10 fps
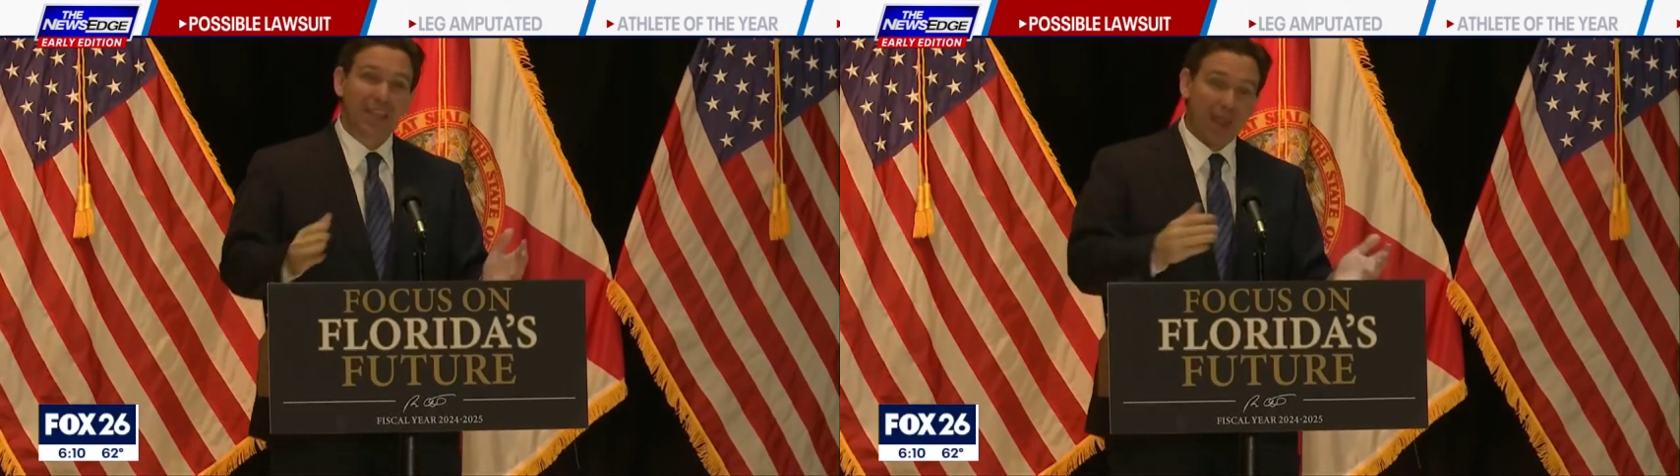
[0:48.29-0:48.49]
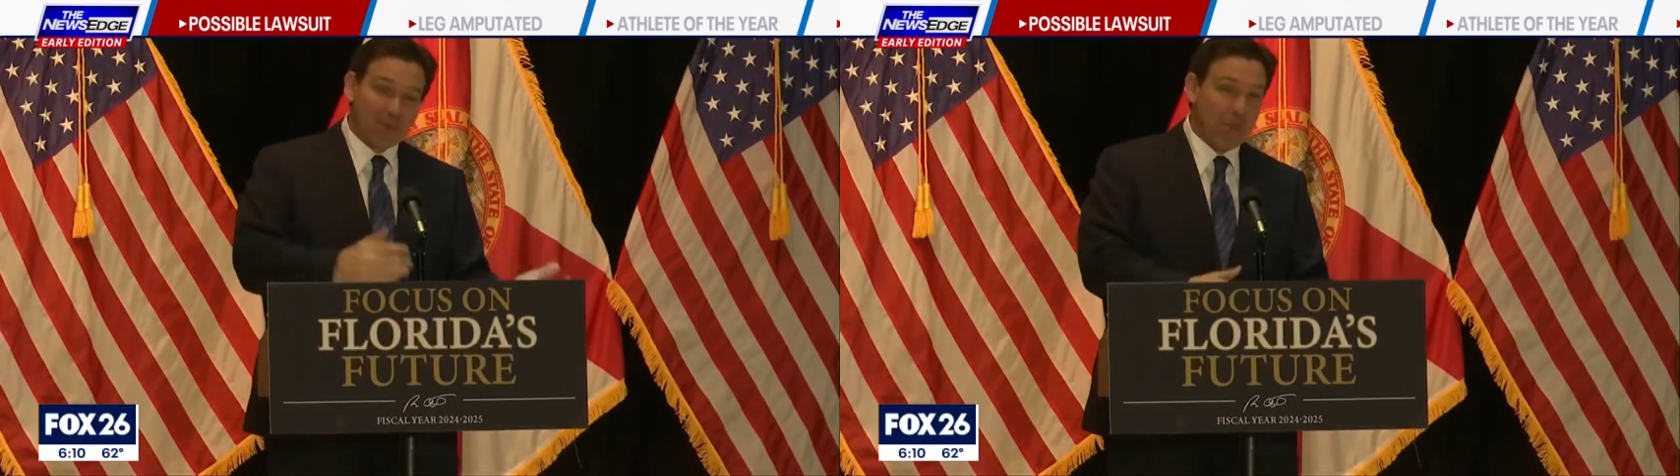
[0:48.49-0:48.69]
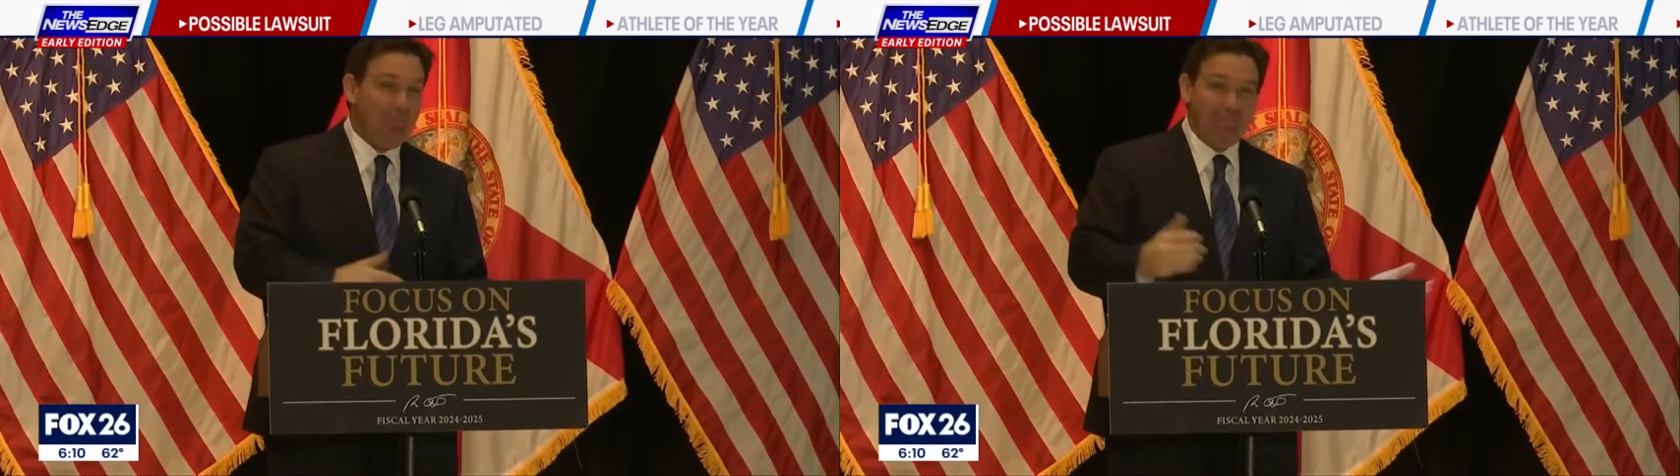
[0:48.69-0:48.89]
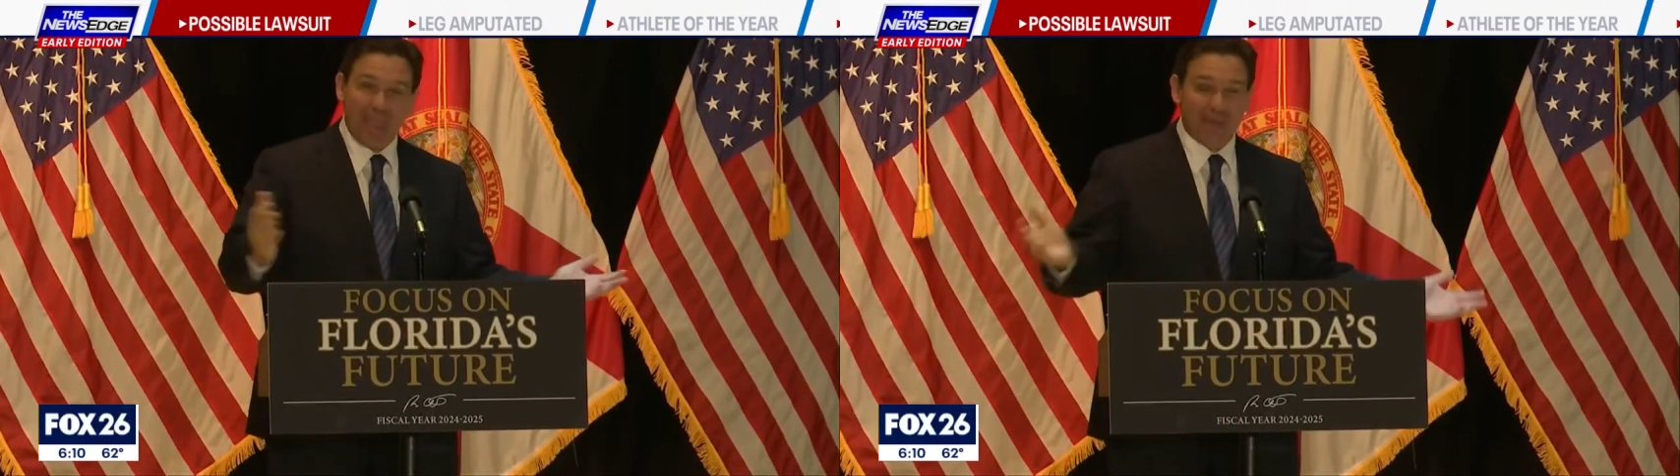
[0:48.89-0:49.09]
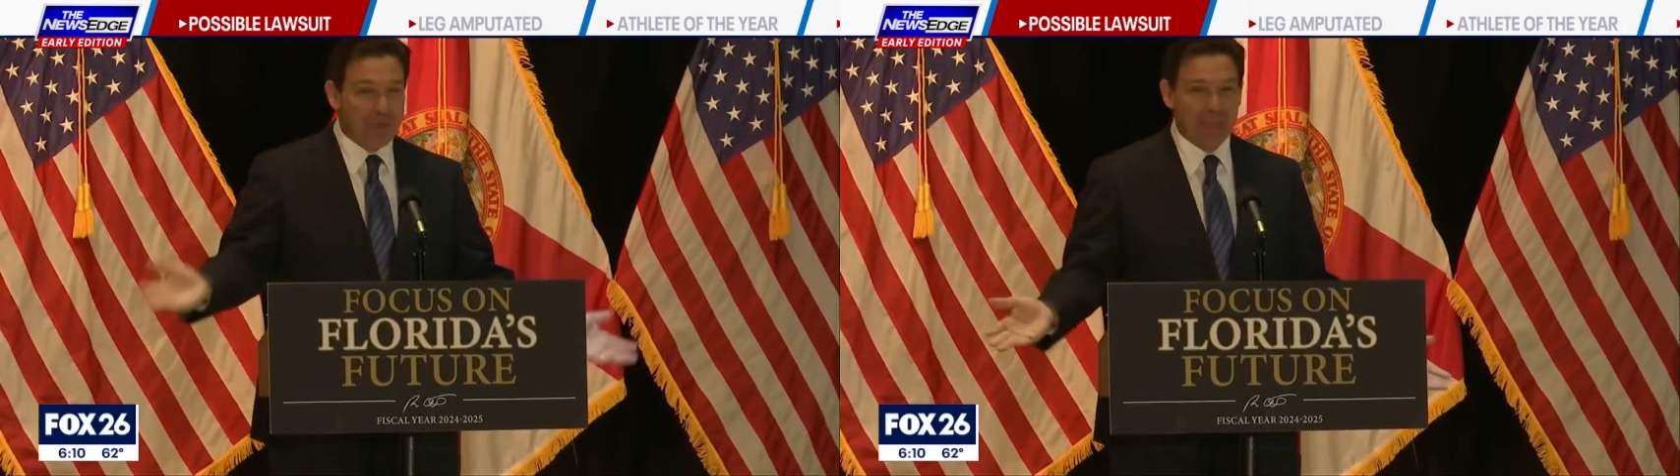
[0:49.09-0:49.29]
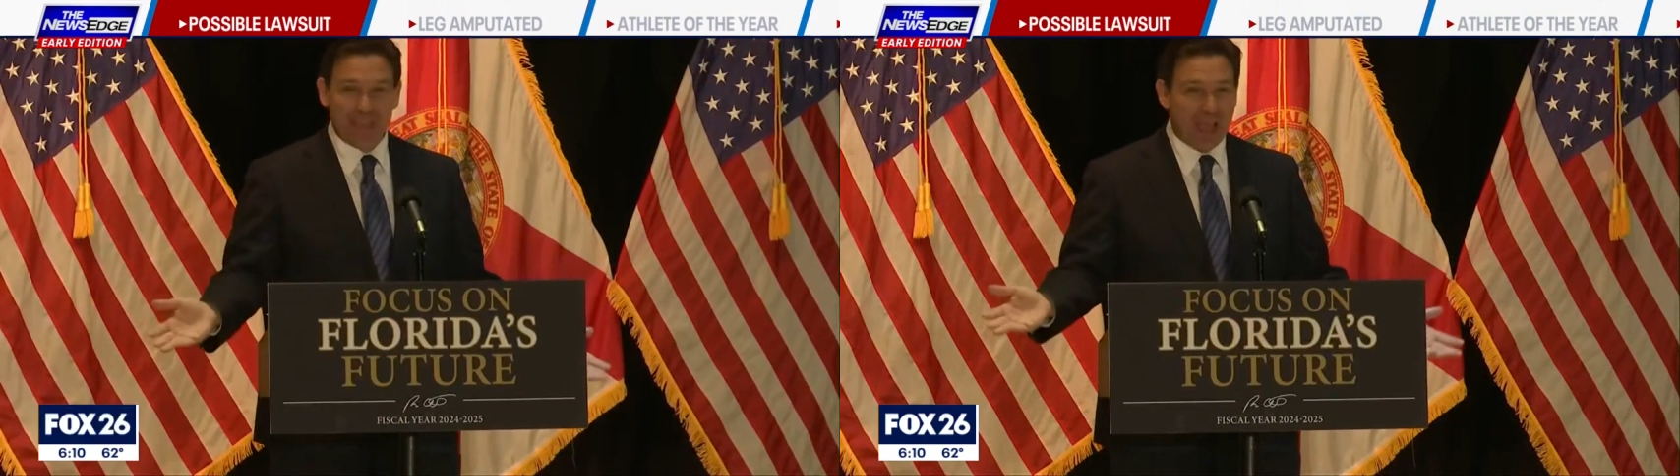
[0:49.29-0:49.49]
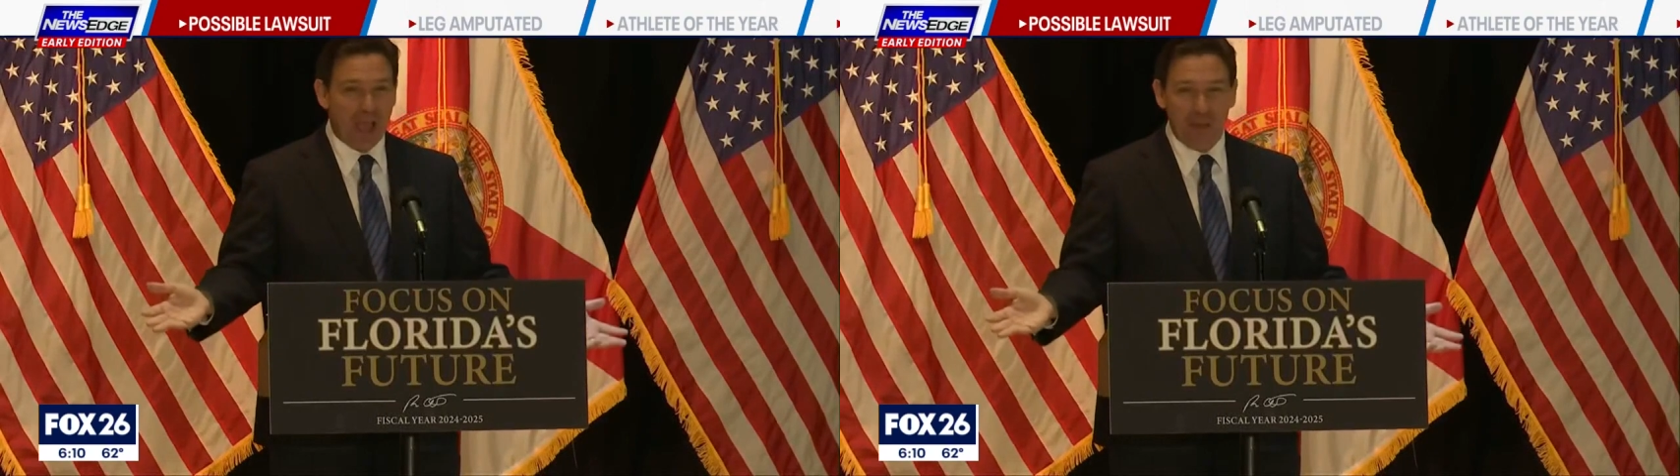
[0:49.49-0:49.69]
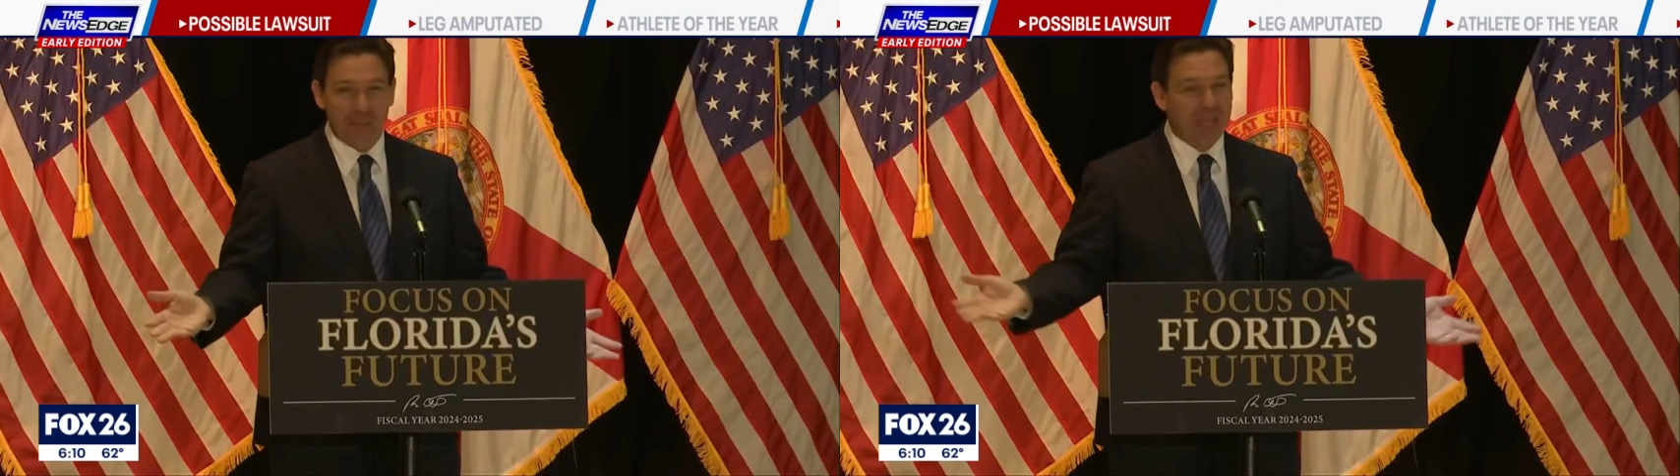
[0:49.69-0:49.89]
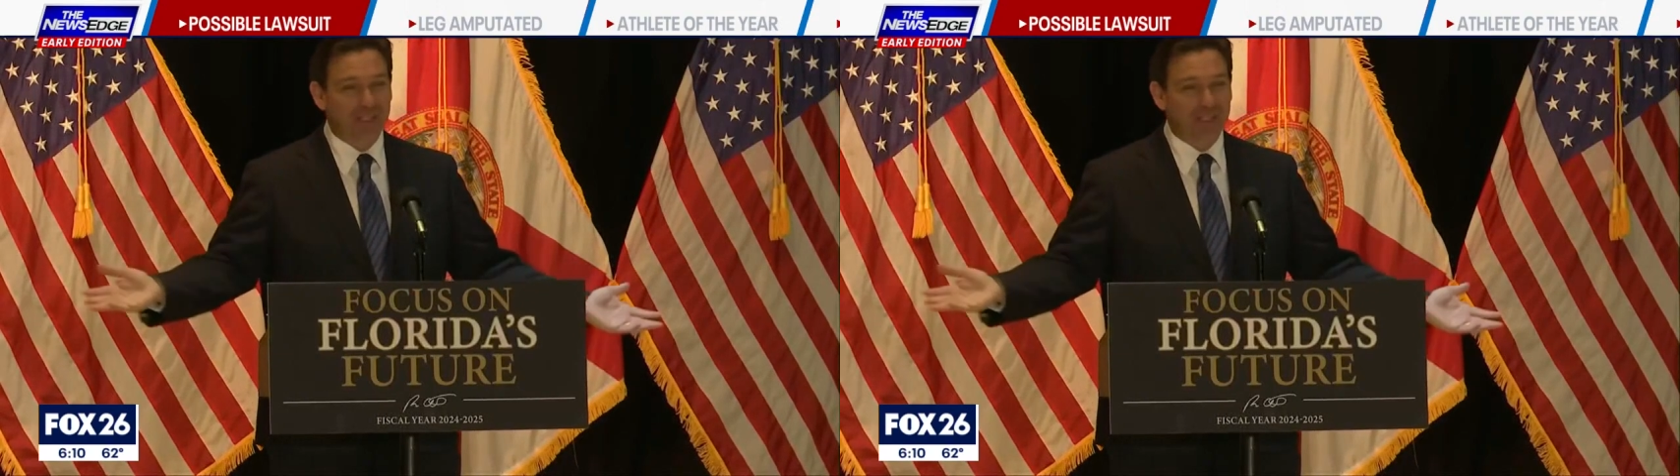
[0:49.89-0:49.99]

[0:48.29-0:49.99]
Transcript: that may become